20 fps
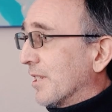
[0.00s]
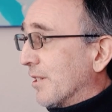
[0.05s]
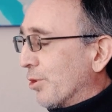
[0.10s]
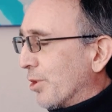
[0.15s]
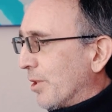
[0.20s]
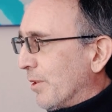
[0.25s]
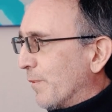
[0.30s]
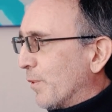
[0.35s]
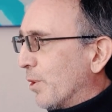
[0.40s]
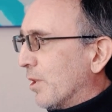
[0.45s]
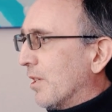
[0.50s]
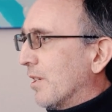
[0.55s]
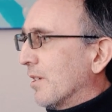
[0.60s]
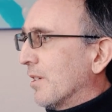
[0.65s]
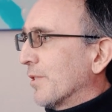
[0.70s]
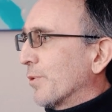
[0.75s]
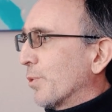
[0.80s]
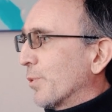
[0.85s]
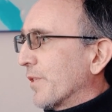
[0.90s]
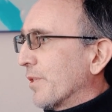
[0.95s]
Edition for
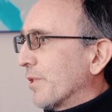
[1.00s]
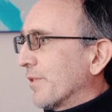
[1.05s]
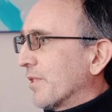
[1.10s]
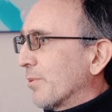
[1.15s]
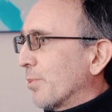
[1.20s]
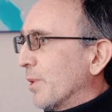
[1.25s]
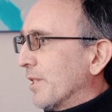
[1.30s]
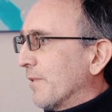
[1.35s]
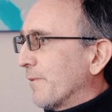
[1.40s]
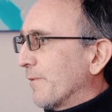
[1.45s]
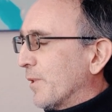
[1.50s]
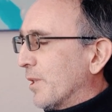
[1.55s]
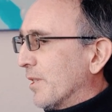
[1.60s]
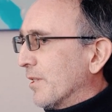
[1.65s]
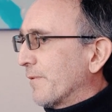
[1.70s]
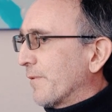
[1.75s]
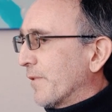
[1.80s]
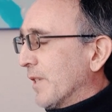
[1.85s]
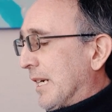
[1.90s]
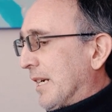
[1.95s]
HANA
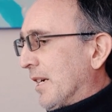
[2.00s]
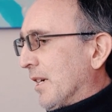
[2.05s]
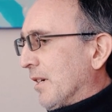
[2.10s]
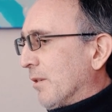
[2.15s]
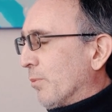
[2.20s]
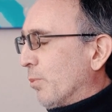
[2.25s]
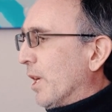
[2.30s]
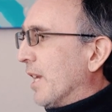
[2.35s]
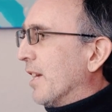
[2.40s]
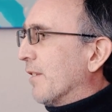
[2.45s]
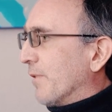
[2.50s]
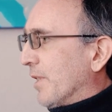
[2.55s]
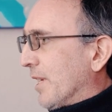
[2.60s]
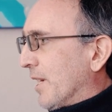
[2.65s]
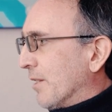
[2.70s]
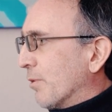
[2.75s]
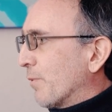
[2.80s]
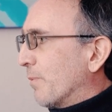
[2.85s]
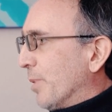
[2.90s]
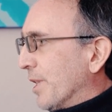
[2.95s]
2025 will have
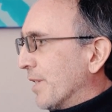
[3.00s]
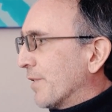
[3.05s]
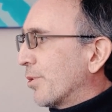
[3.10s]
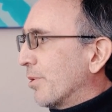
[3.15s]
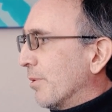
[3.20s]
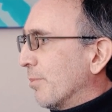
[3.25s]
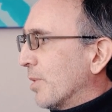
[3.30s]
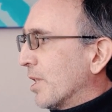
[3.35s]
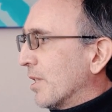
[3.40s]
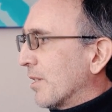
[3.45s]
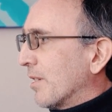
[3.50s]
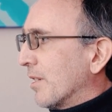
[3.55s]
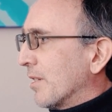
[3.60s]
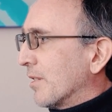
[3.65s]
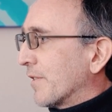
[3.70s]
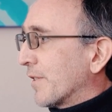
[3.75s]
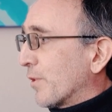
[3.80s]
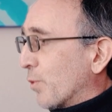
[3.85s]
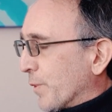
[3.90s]
an end of mainstream maintenance